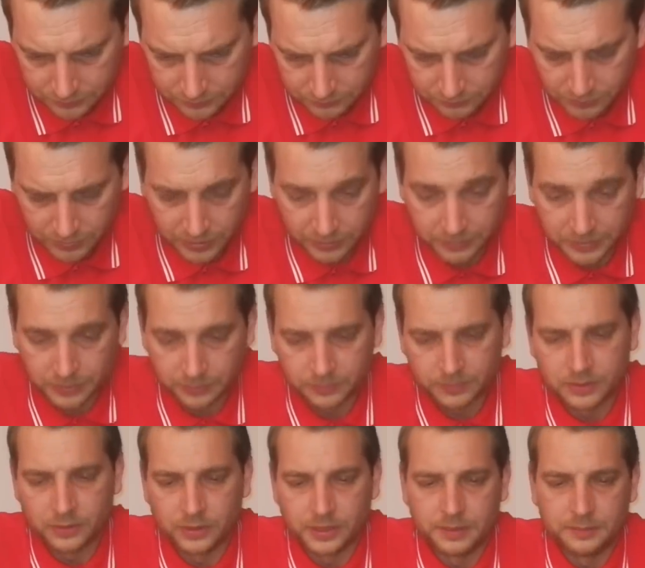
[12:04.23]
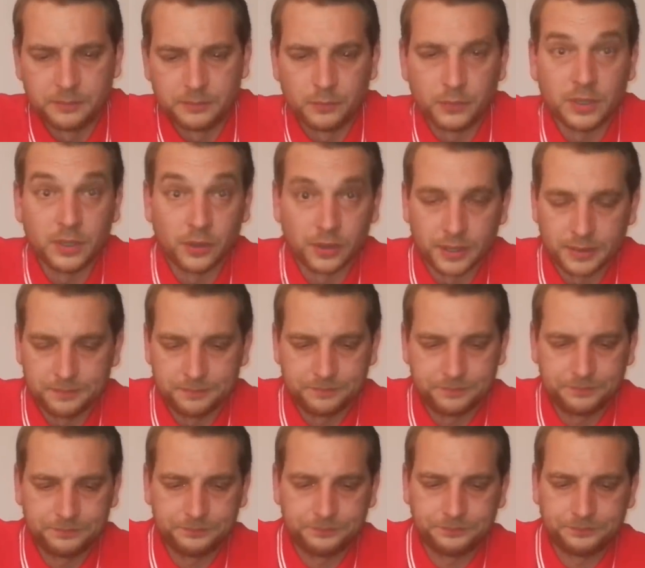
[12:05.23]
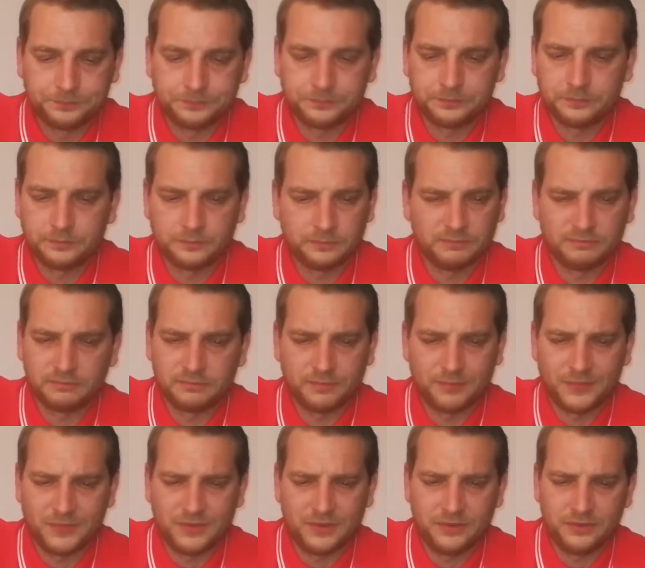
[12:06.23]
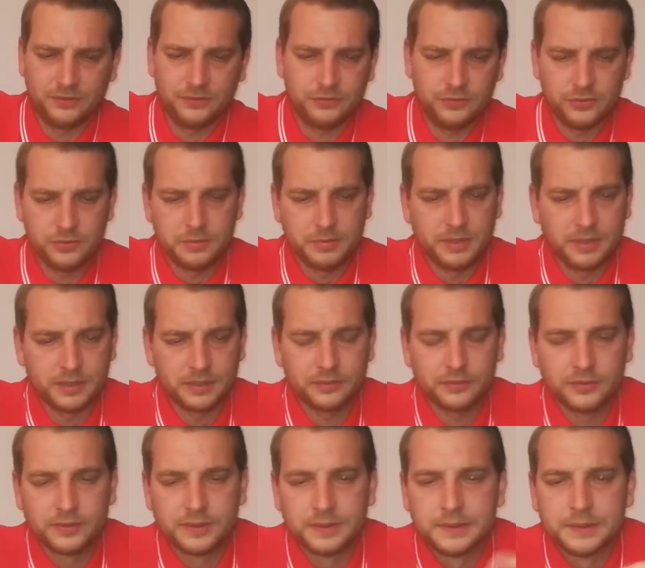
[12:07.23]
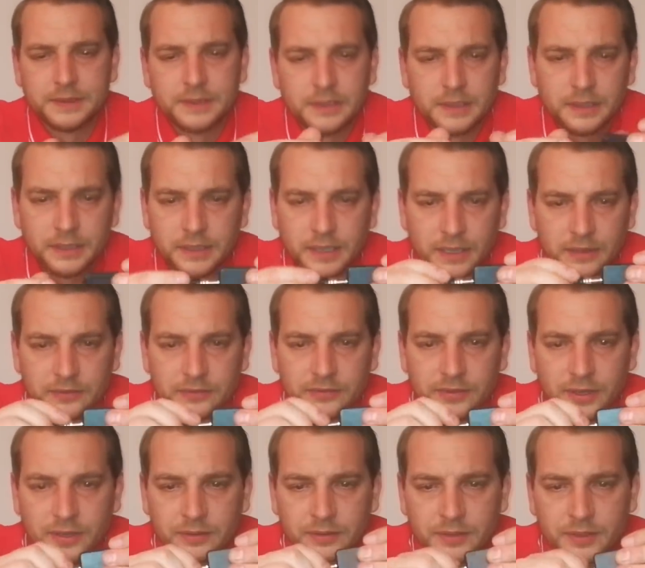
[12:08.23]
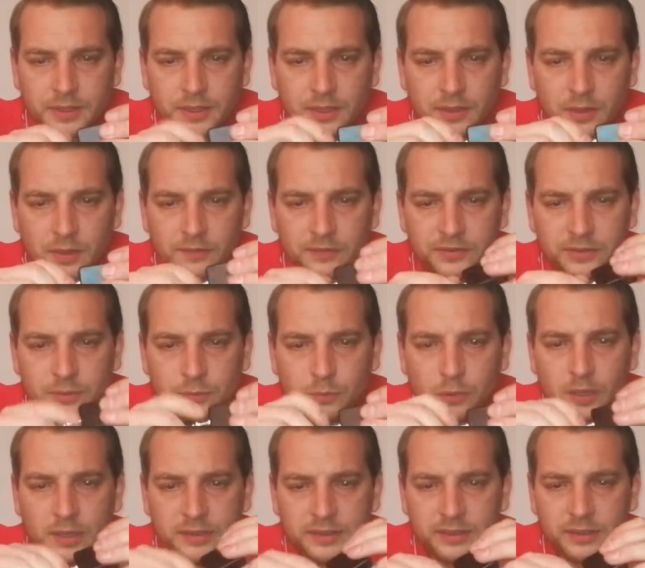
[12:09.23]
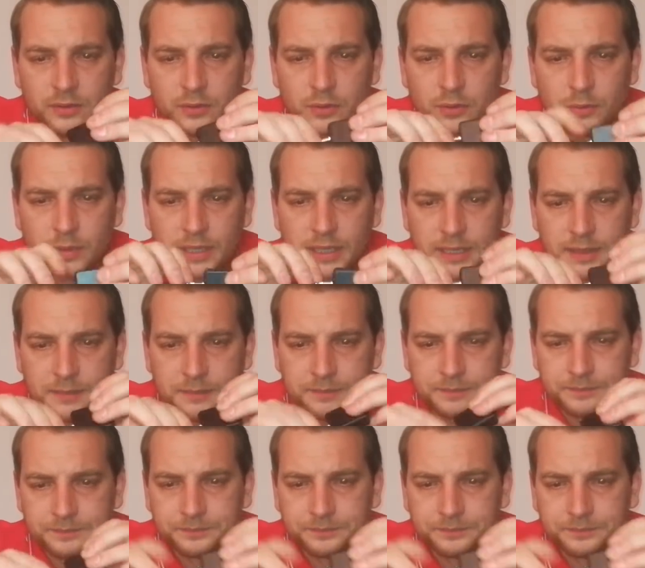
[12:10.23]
Right, there we go. We got it. Stupid things. Yeah. So obviously wind it all the way in.